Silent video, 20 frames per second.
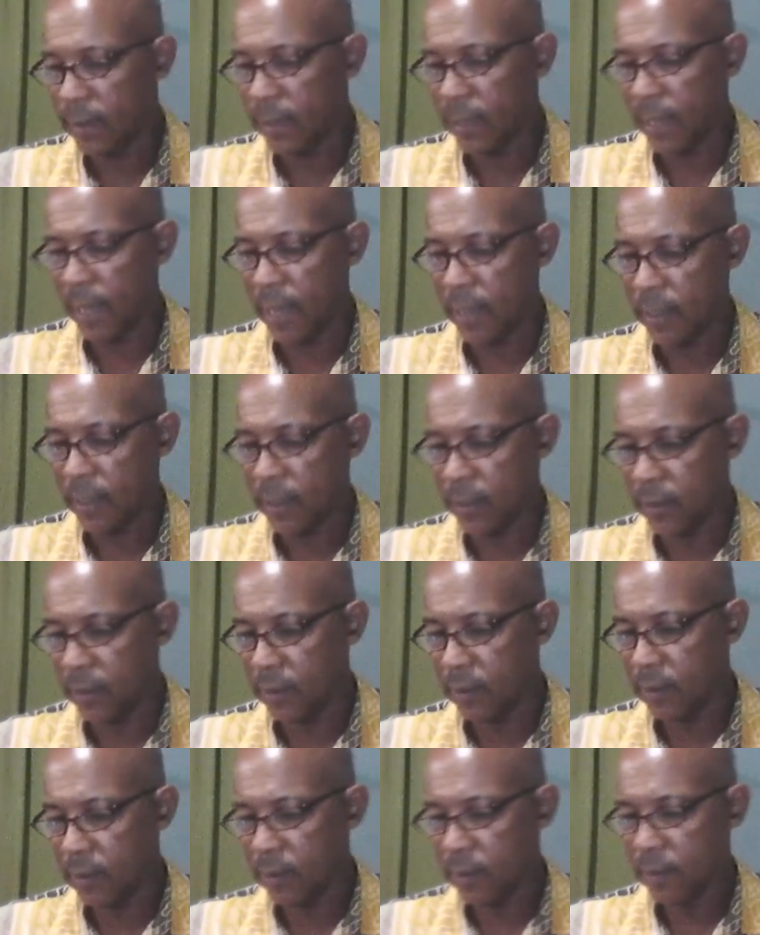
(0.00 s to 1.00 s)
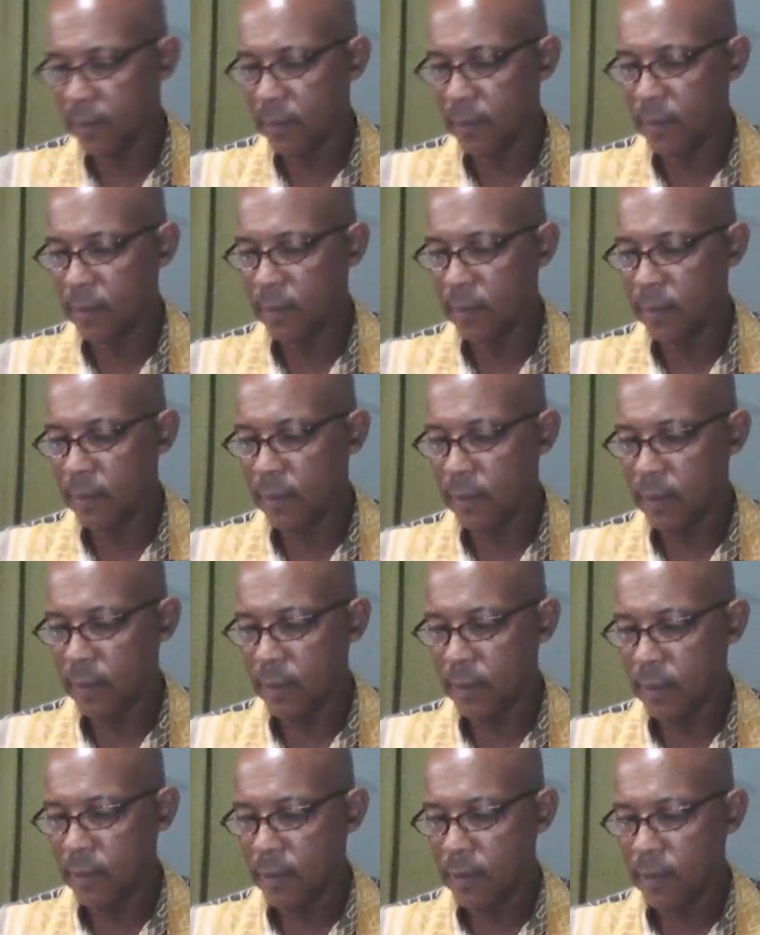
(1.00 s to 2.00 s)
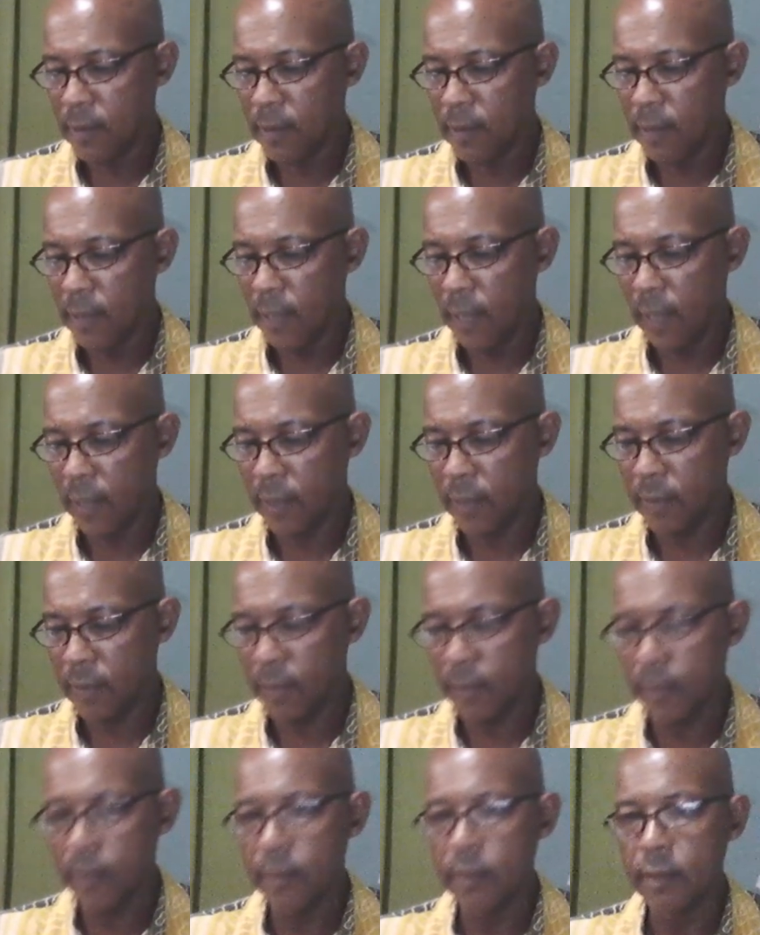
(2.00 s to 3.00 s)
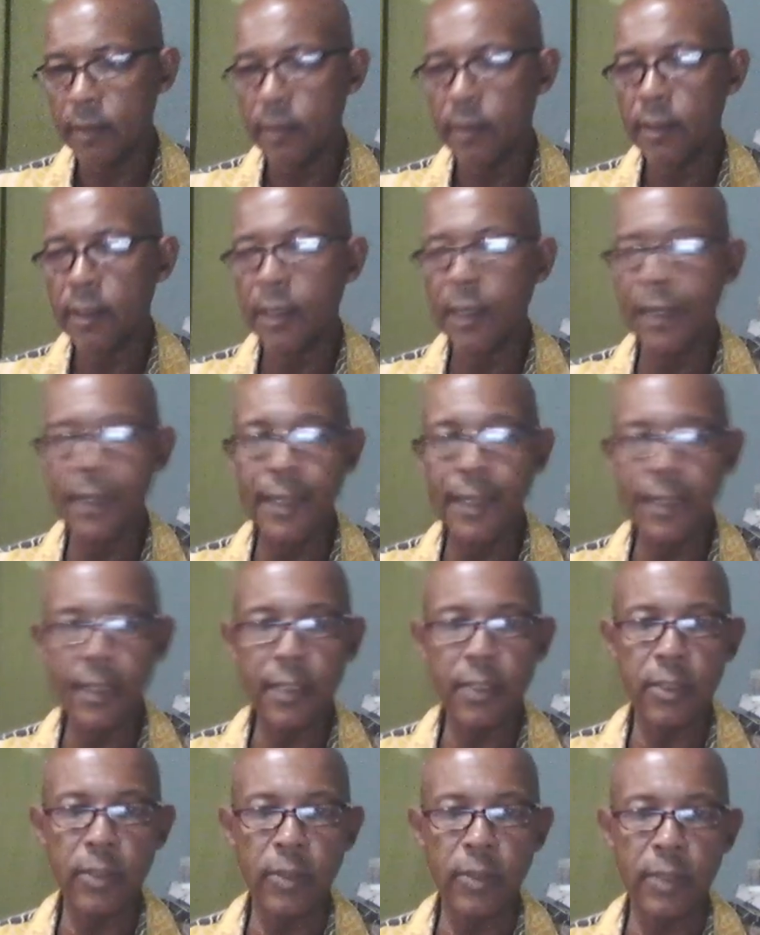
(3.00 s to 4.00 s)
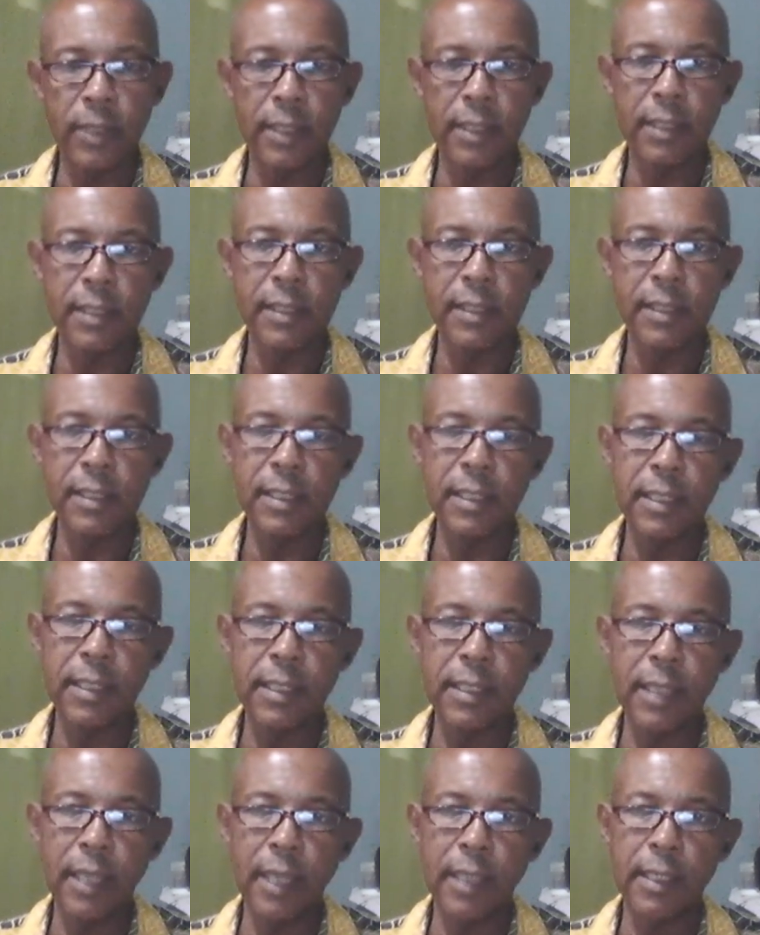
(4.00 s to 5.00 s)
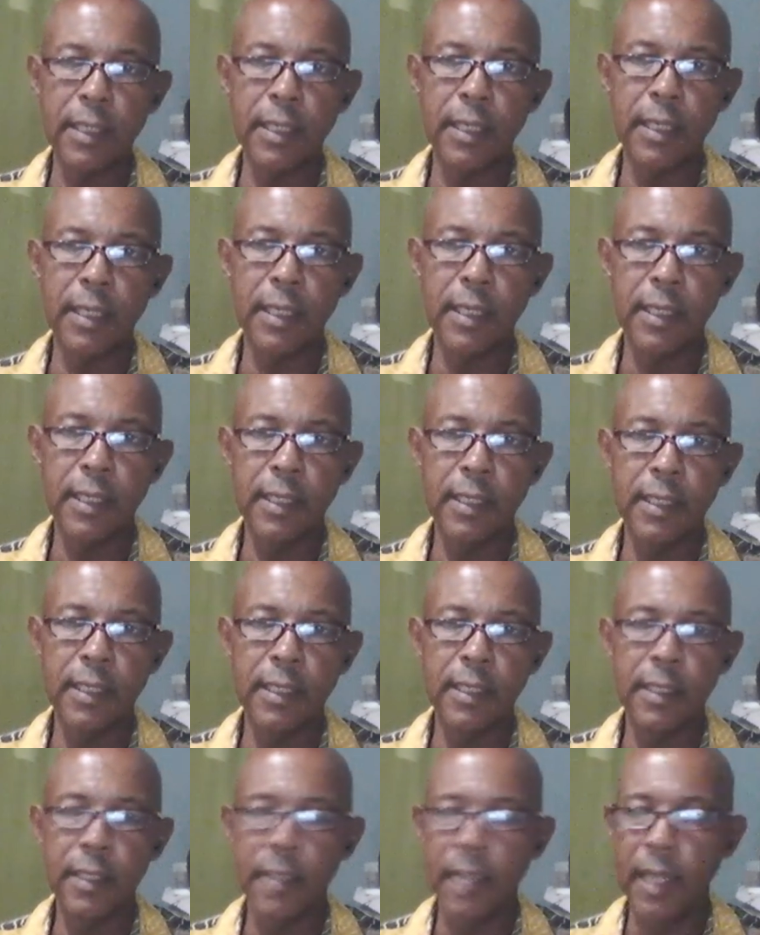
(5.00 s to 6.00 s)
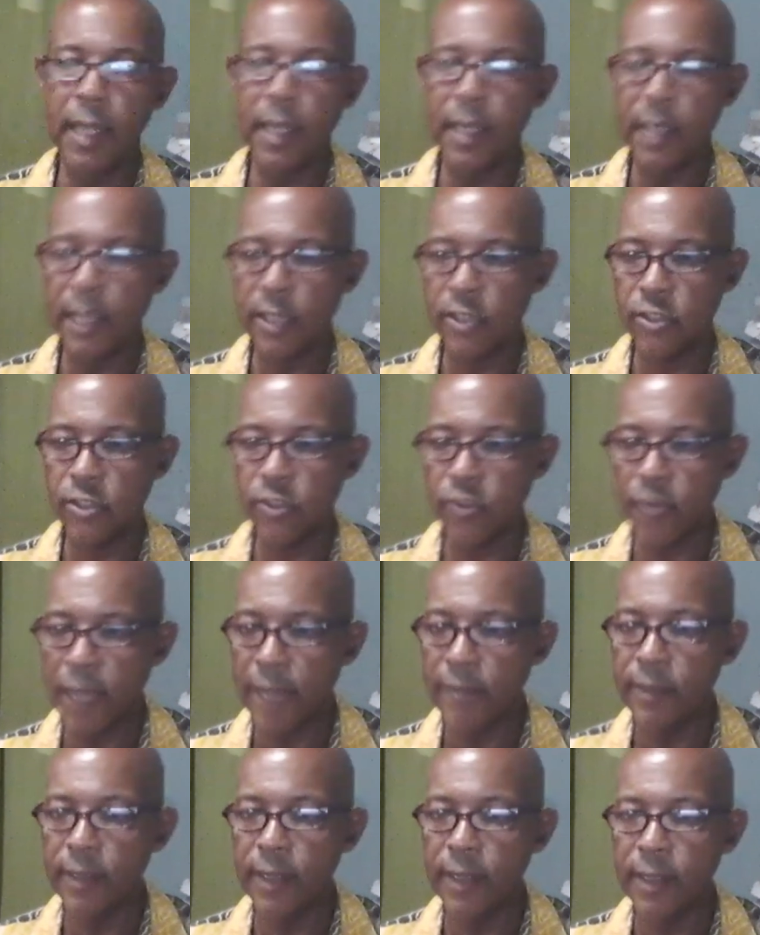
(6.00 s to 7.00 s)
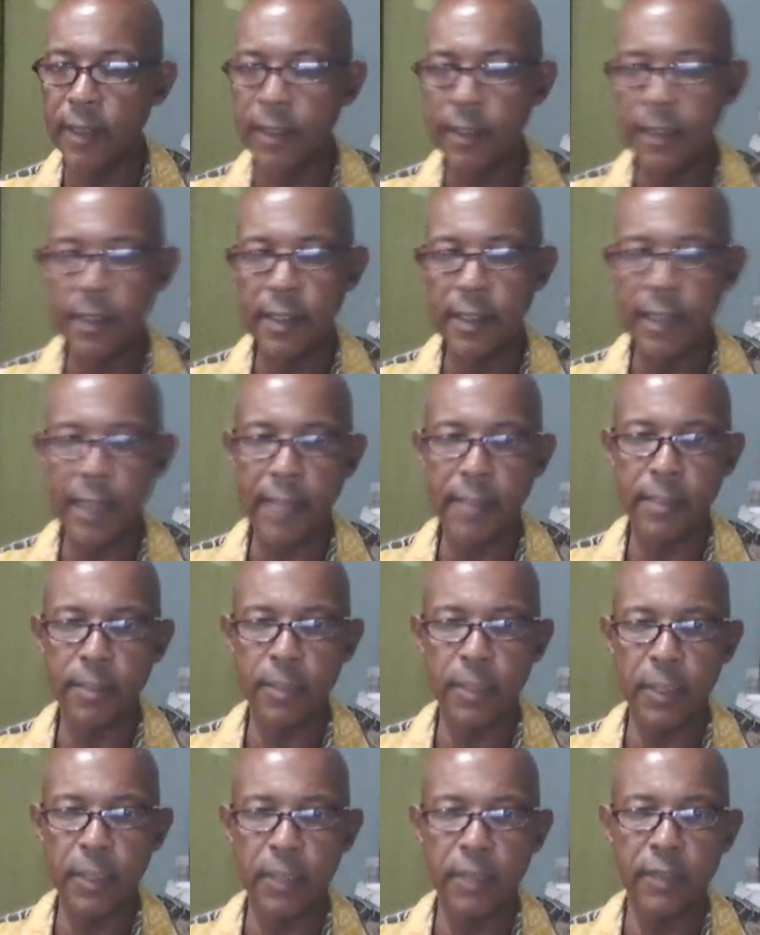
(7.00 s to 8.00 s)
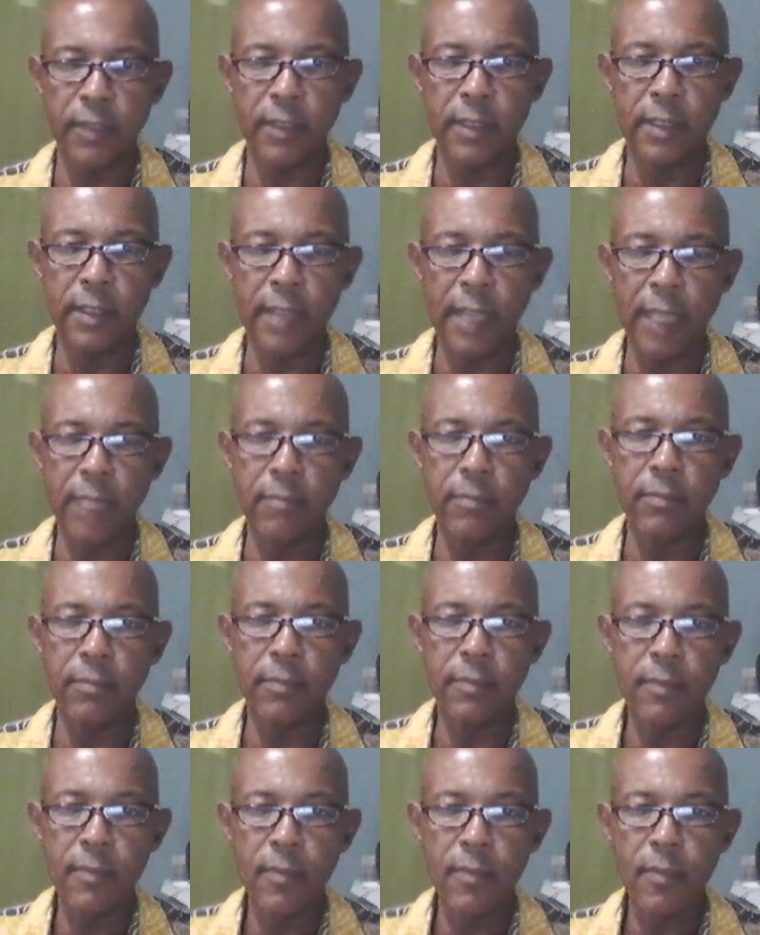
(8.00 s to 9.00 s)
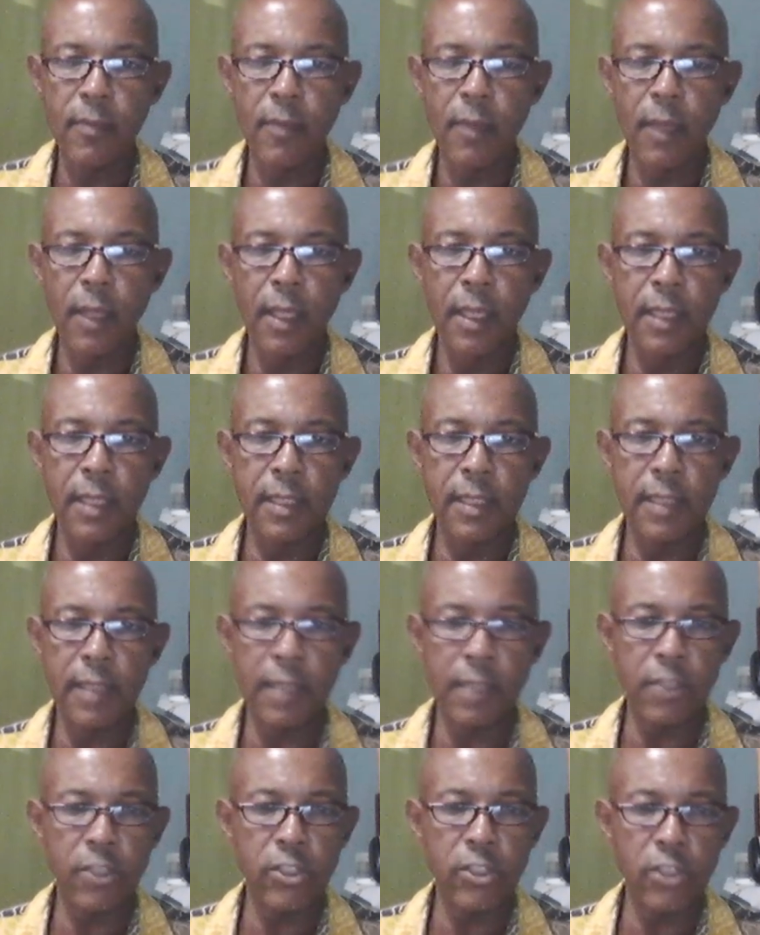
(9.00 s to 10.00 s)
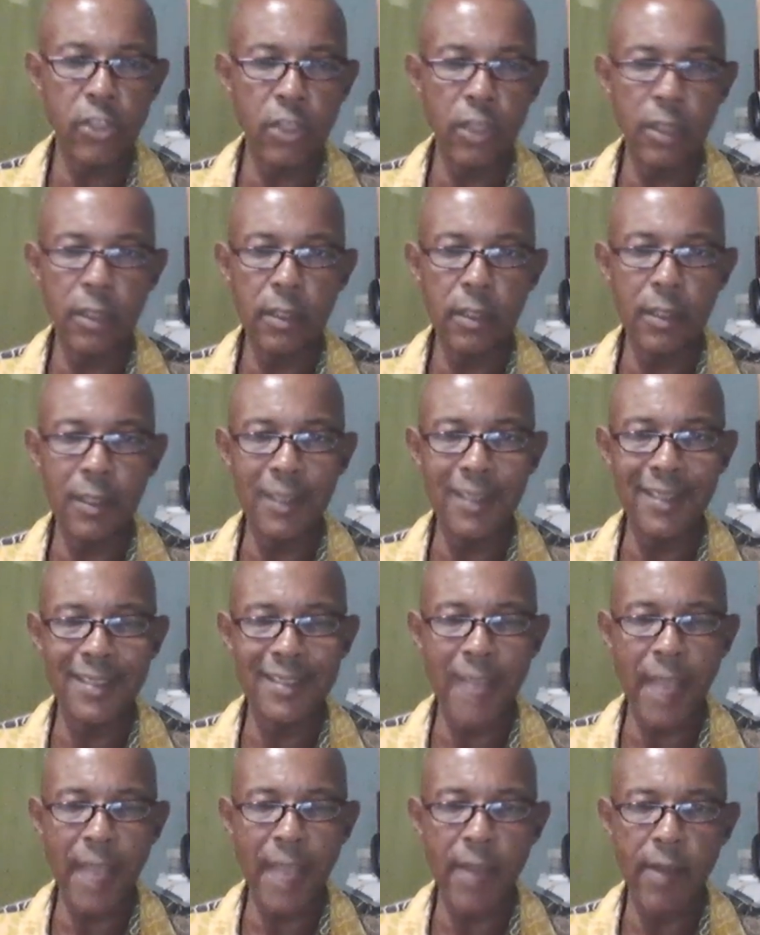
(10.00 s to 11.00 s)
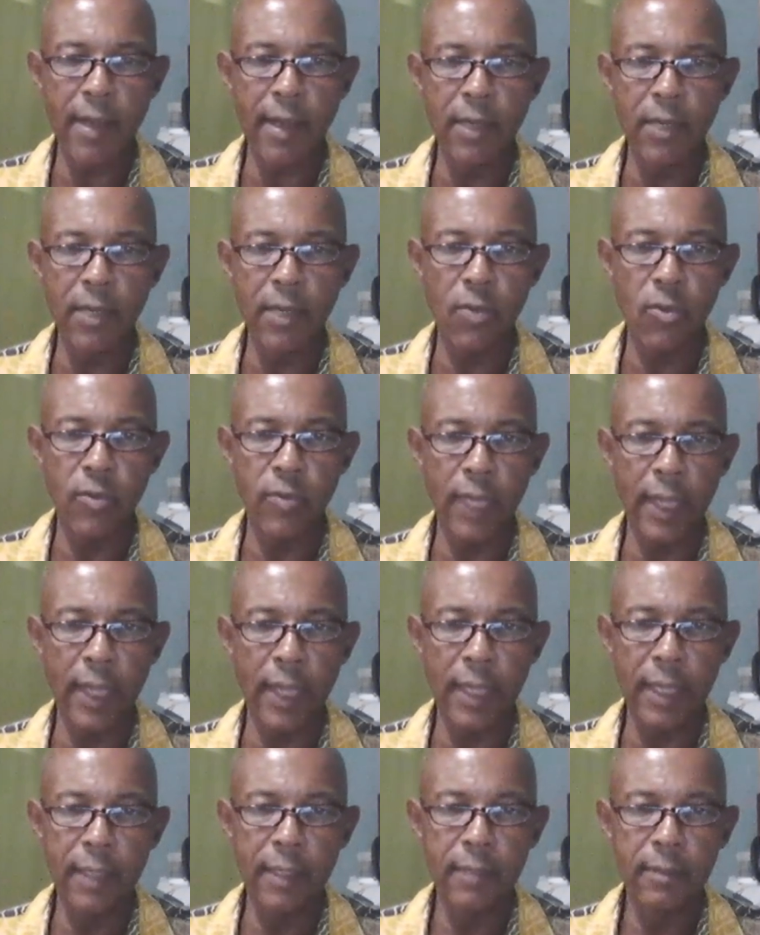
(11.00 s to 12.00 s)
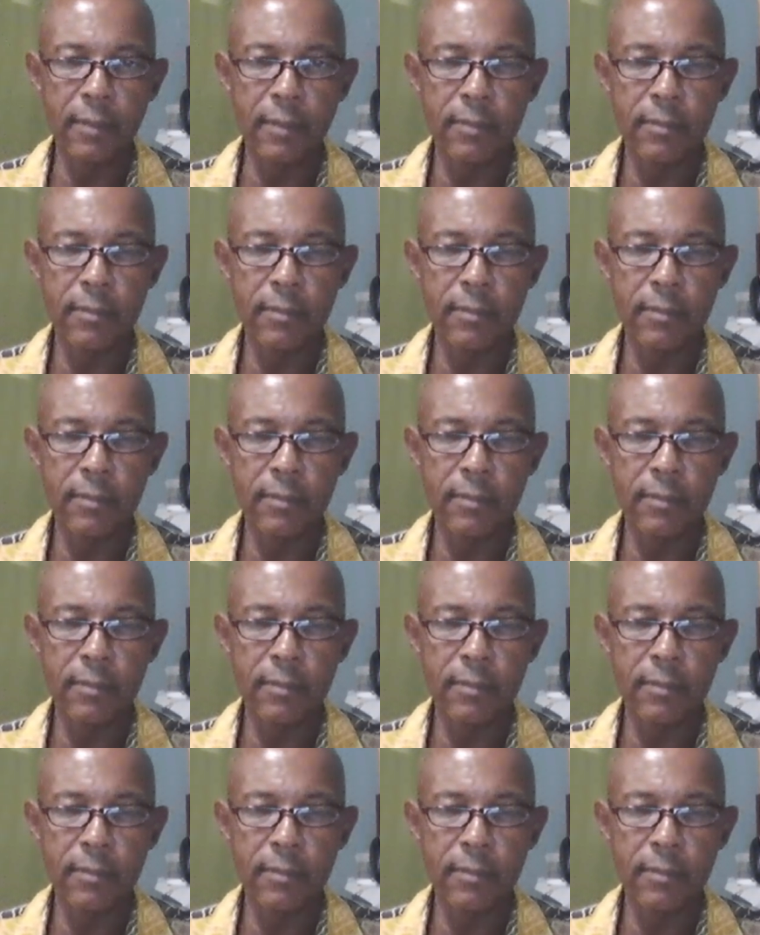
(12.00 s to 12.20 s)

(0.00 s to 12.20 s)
thing I could I could link to it and see that, uh, that that's driving that specific time is that the sun is directly overhead.